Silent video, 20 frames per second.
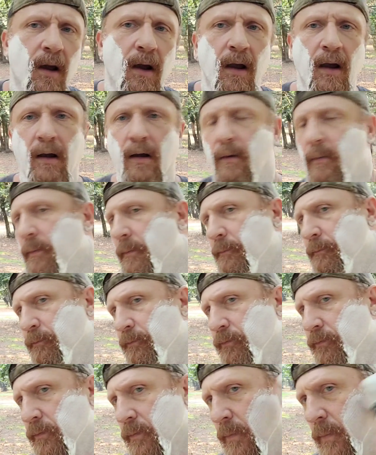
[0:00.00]
Um,
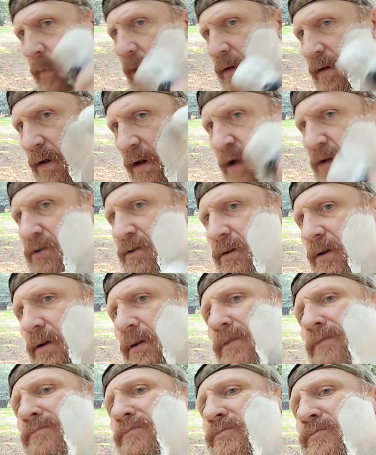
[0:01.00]
I did actually
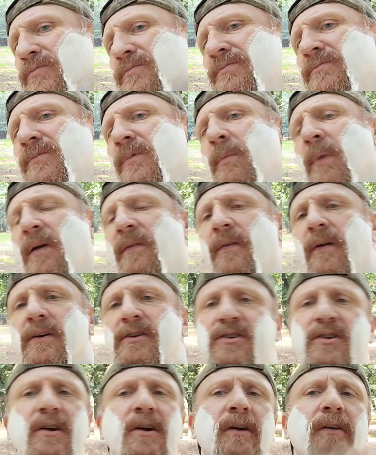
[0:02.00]
my fair
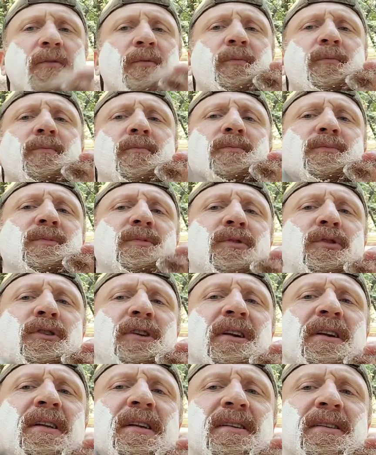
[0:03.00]
share of
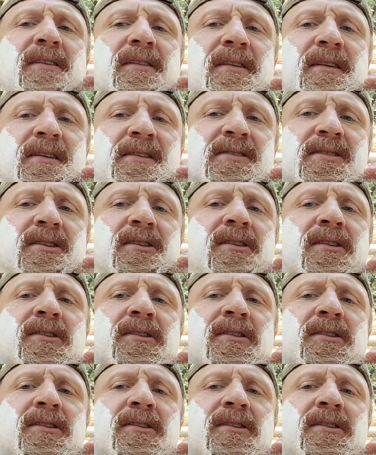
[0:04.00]
looking into these